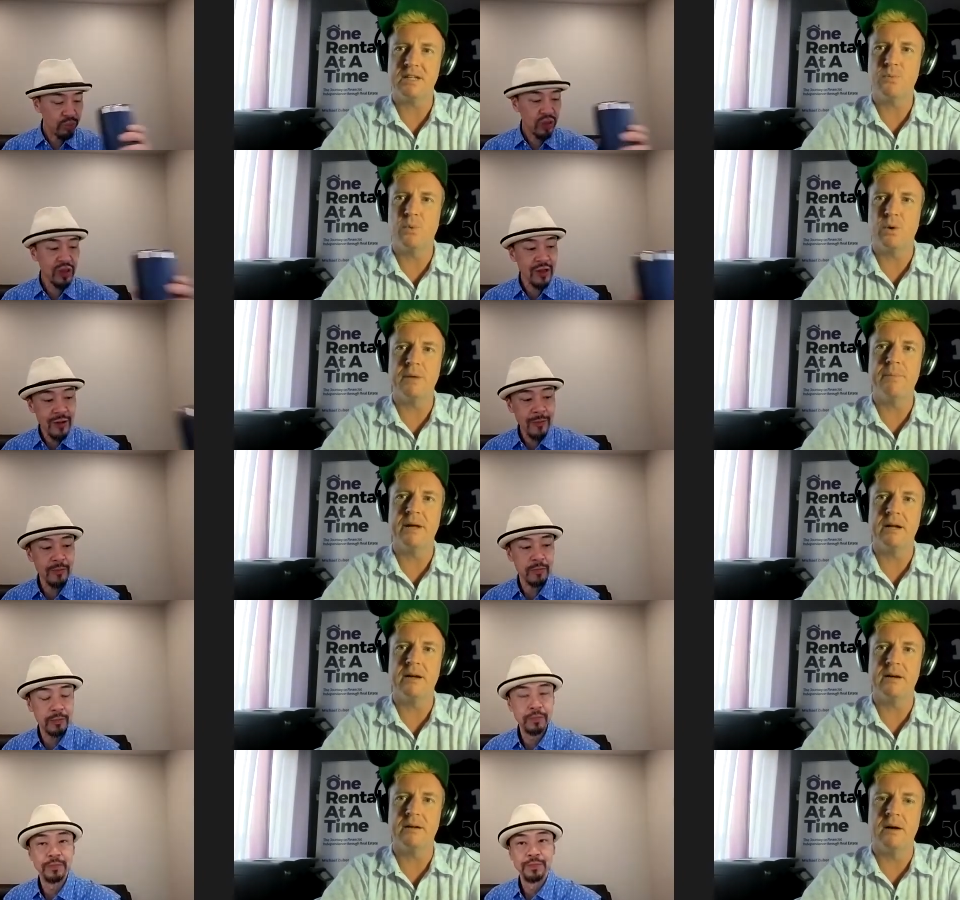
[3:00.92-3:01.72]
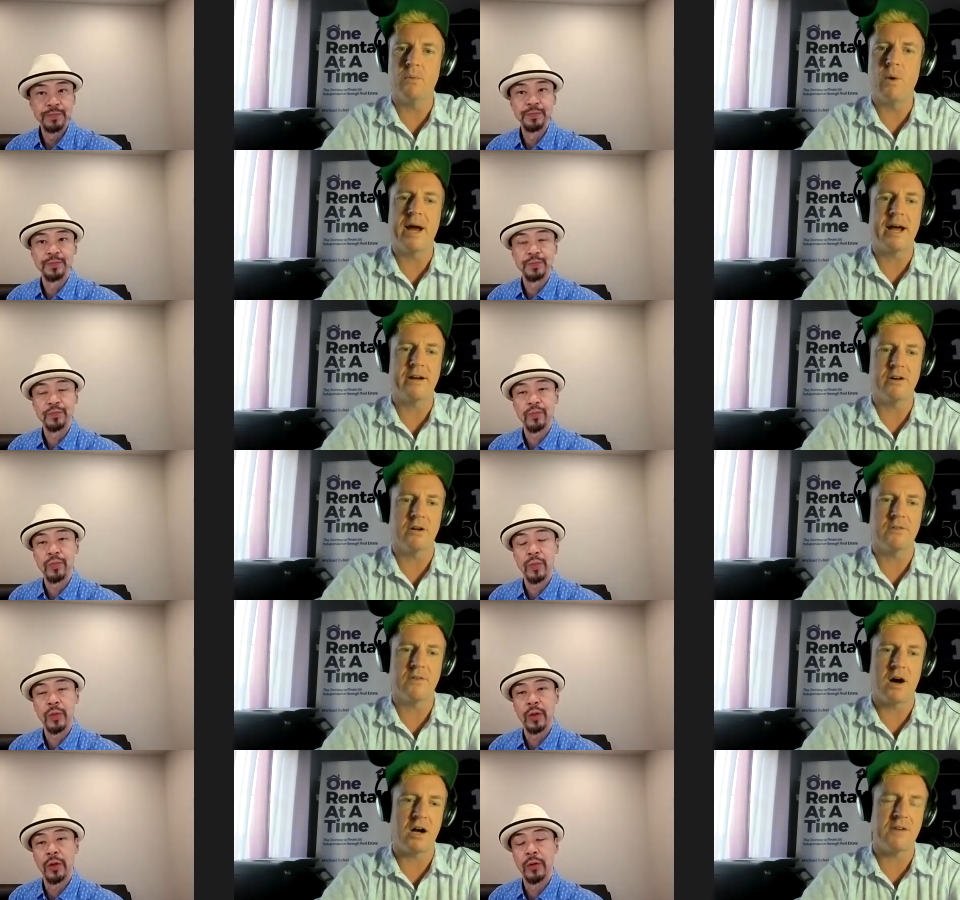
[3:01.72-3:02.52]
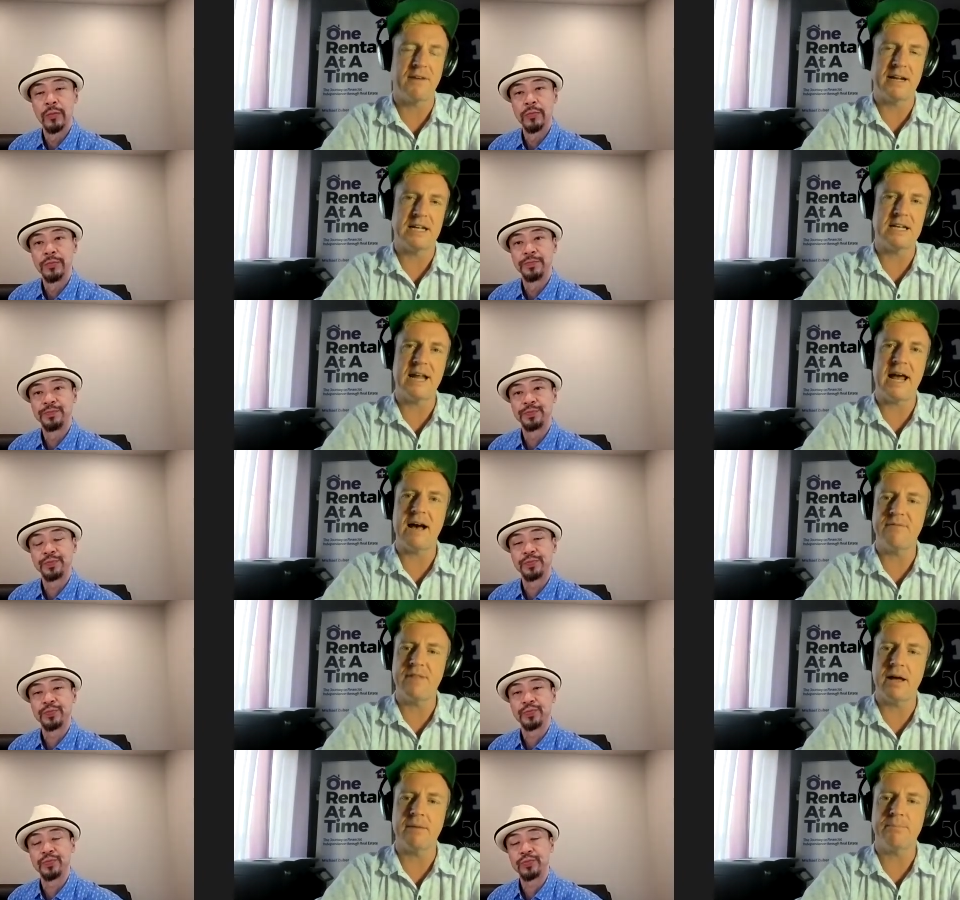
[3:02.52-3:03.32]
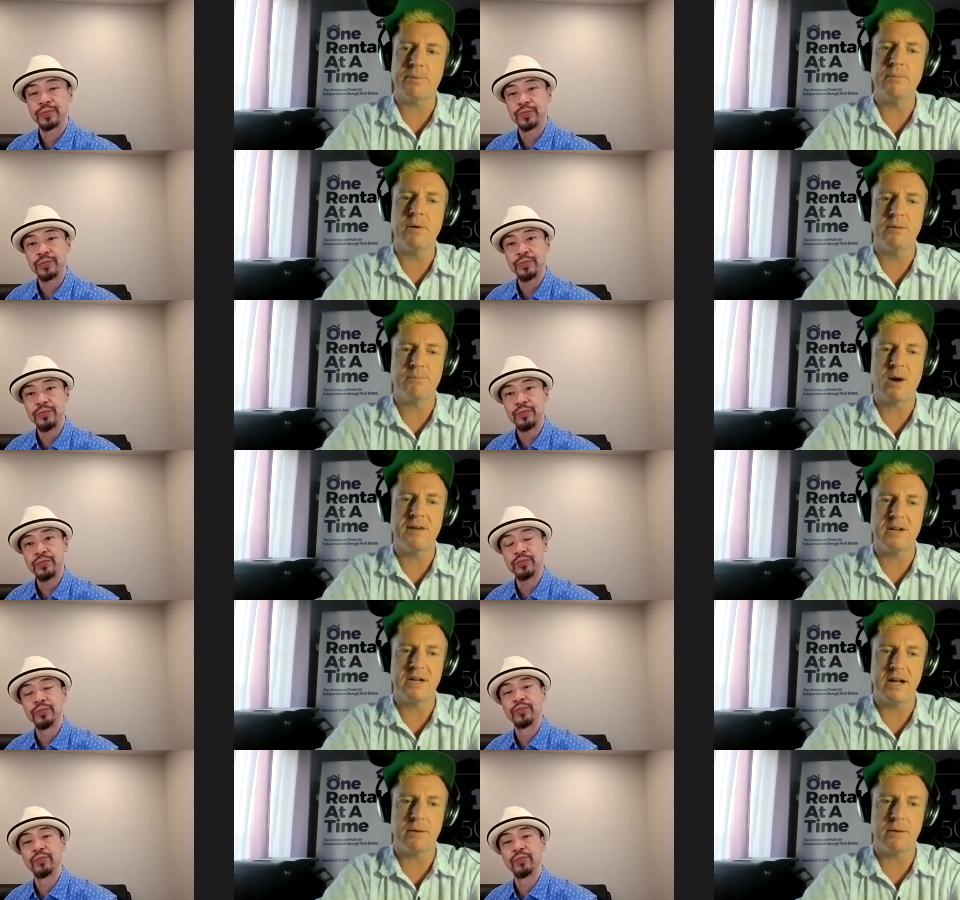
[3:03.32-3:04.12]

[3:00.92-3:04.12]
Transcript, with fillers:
Speaker 1: this would have been a way I could have gone if I didn't have that private